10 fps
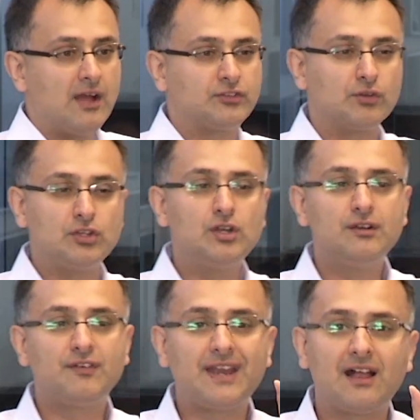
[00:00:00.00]
so the unit
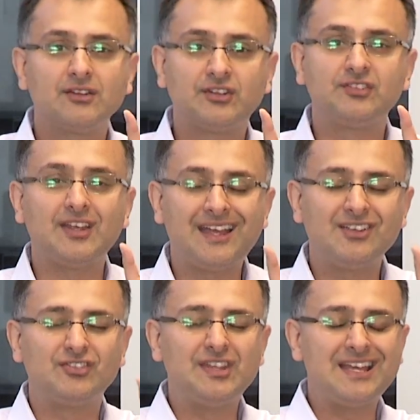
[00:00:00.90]
of analysis
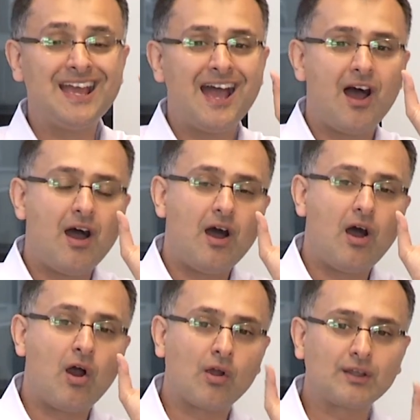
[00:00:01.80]
is the
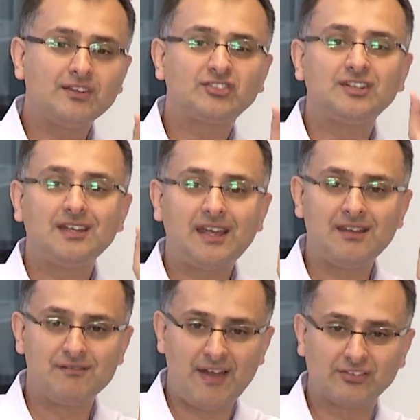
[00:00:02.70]
artist
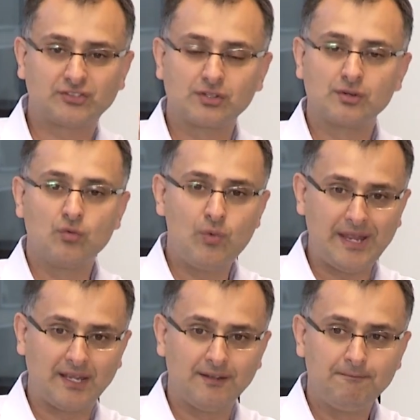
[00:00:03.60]
investor
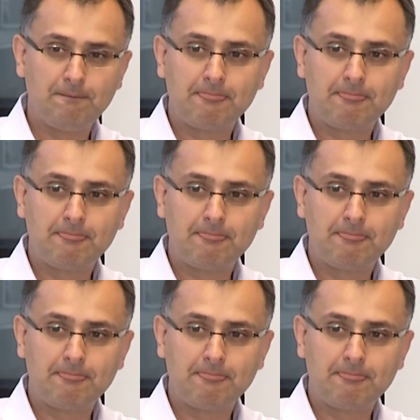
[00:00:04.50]
week.